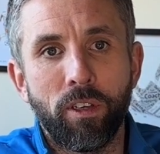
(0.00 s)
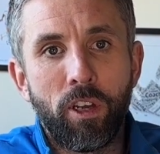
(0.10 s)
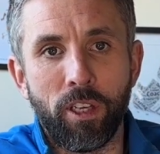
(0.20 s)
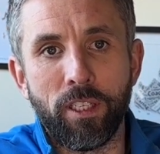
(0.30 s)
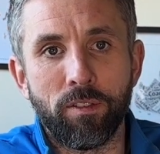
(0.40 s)

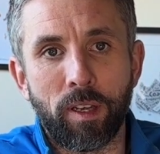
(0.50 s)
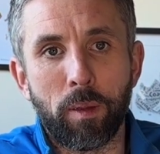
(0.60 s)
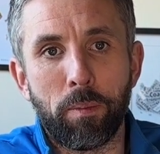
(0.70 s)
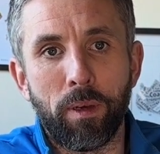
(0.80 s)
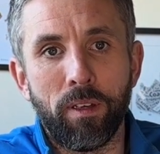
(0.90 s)
early
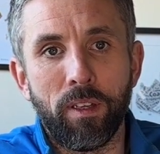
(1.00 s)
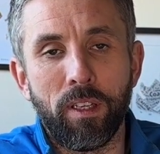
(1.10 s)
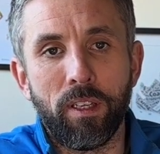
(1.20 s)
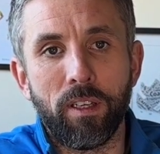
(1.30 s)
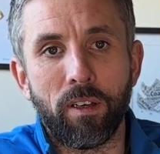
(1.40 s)
developer,
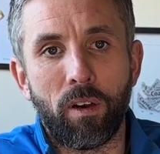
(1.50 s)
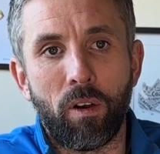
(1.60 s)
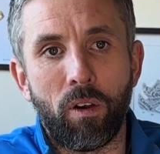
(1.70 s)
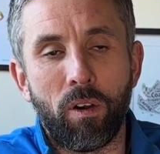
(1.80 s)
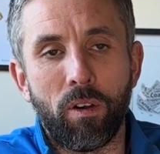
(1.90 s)

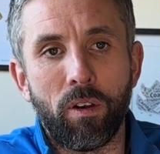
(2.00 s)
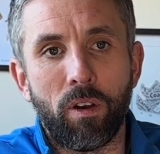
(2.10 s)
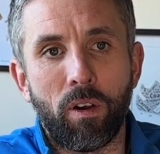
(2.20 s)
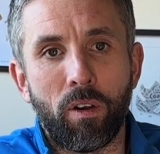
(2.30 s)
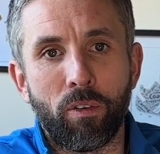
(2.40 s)
or
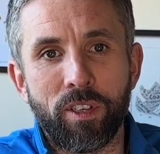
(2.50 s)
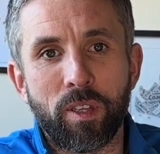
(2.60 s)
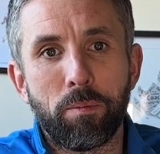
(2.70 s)
is it